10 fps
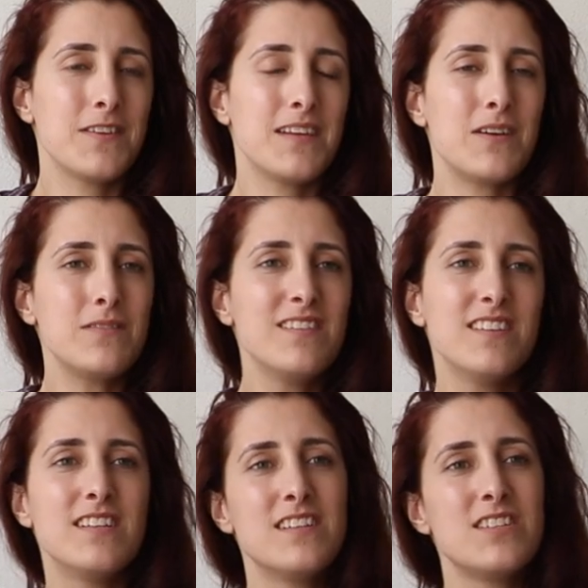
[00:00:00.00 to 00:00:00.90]
now,
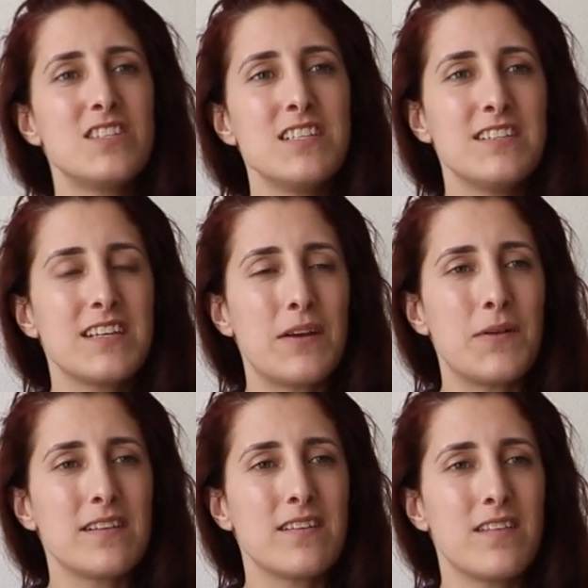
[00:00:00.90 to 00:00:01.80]
she's a
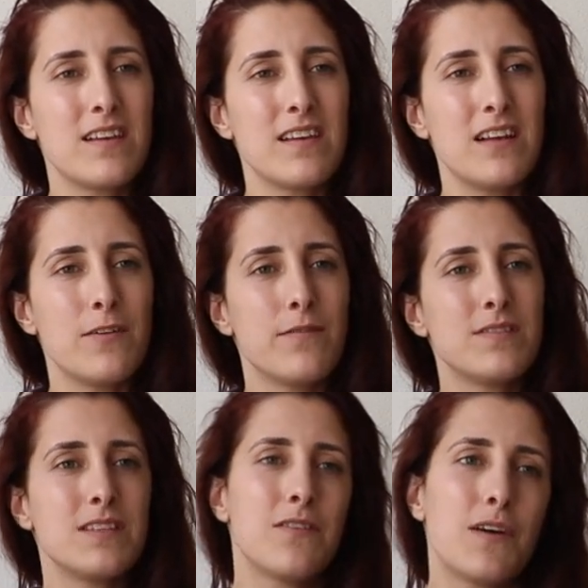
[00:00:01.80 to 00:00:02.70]
character that I
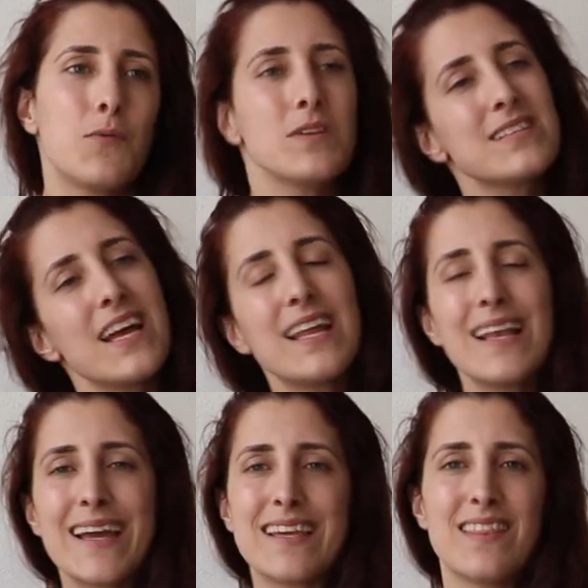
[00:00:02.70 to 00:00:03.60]
love. The other ones, I
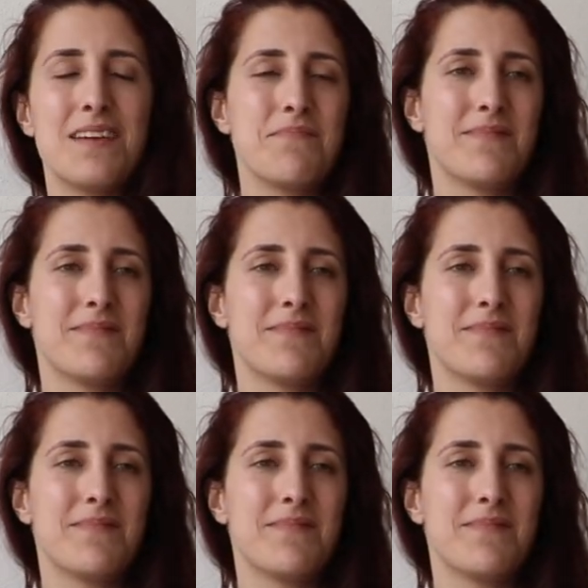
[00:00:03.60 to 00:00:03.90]
like them.